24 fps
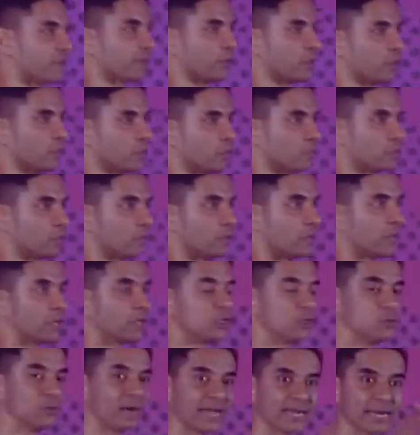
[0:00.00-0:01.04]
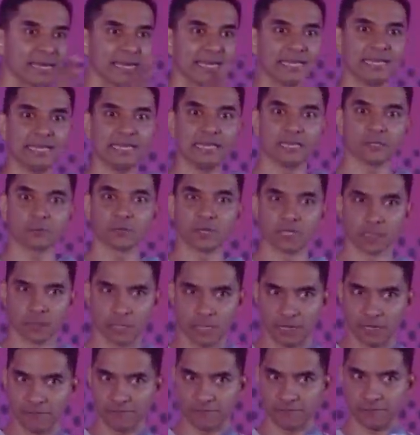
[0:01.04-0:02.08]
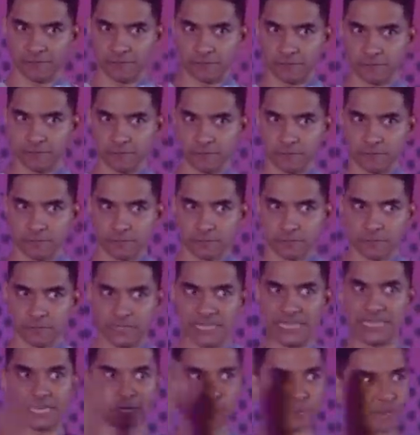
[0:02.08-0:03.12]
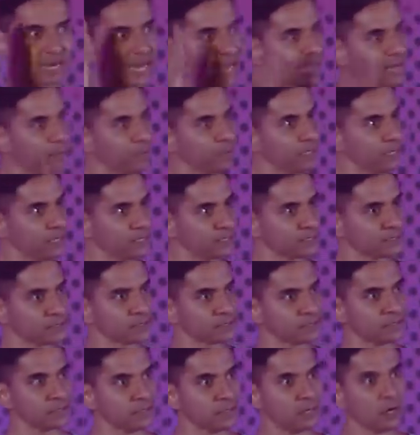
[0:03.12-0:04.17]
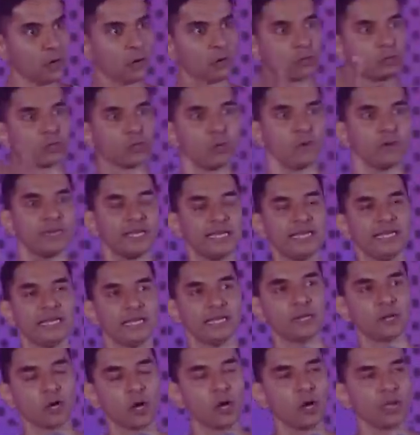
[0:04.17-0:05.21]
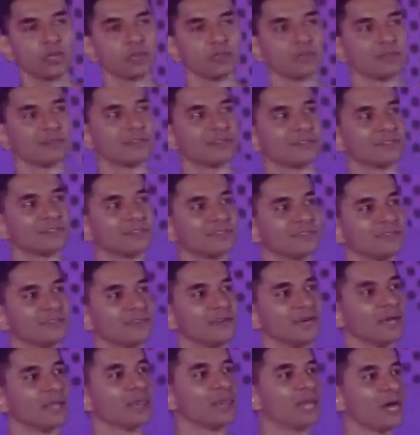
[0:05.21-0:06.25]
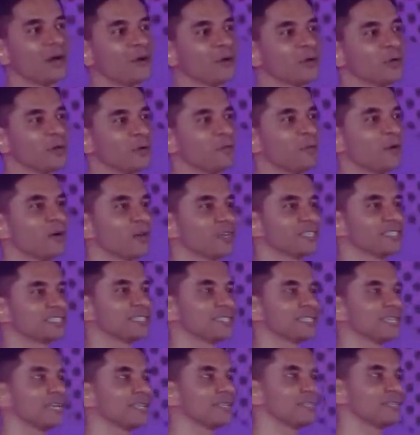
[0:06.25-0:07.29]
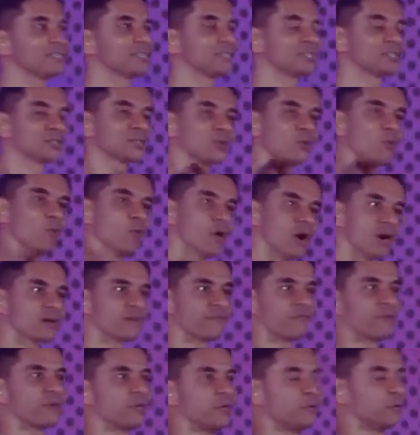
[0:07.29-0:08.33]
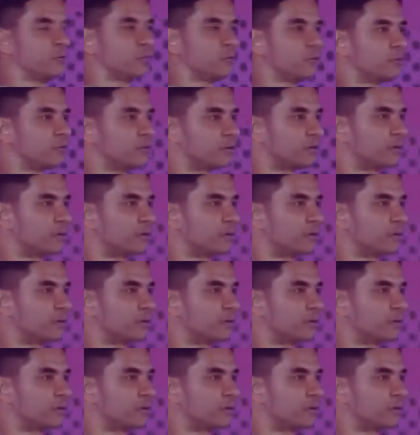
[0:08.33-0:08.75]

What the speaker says: for you, you either eat it with love, eat it with happiness, or don't eat it at all. Allow your body's intelligence to work for you.